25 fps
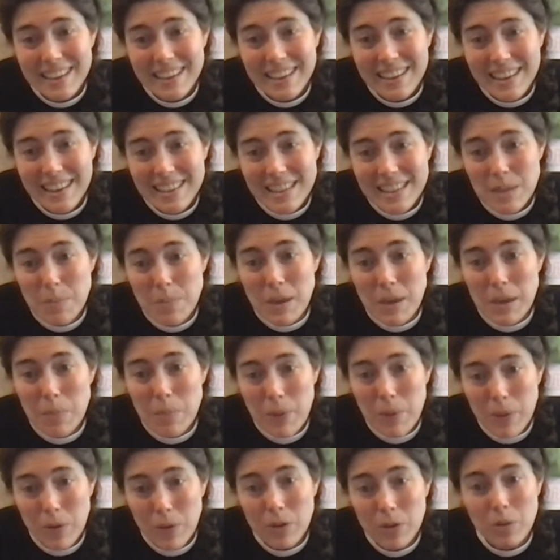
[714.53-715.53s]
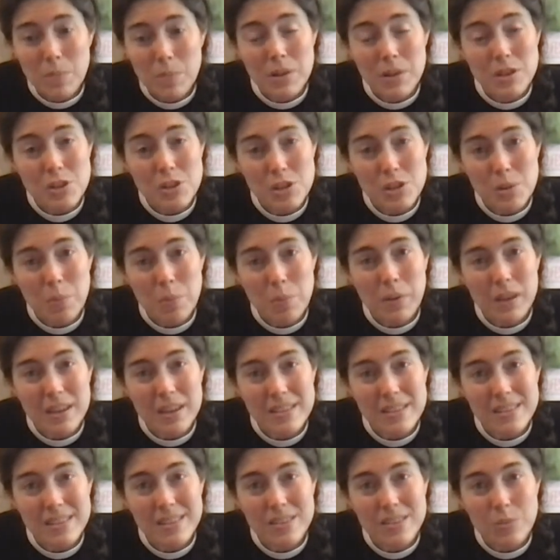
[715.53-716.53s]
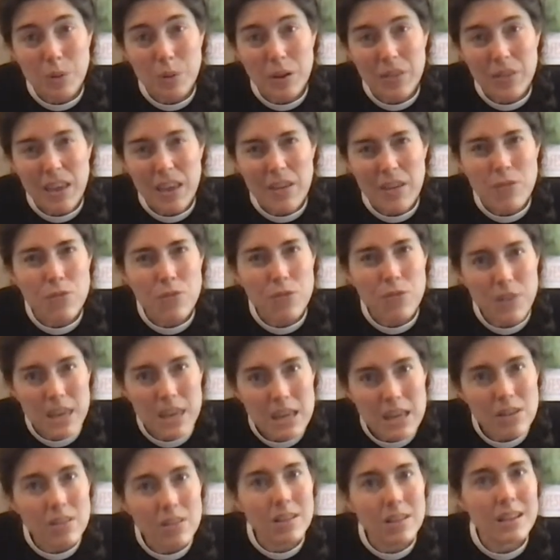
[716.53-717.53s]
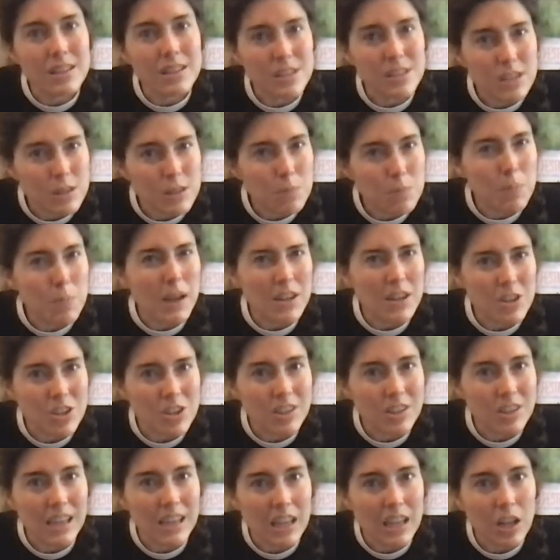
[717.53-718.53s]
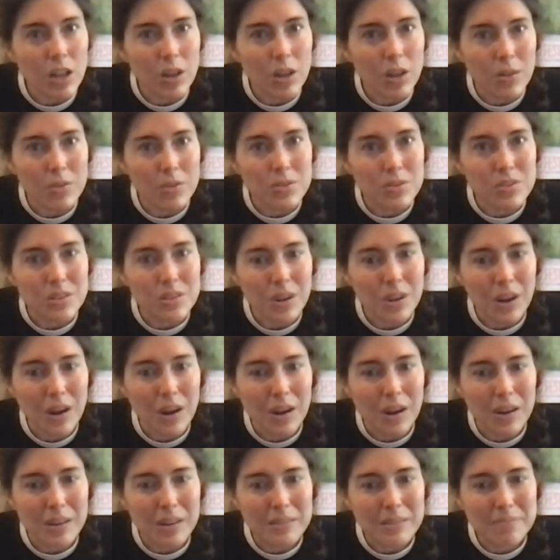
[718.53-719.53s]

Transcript: And they make pilgrimage to places where they feel especially close to her.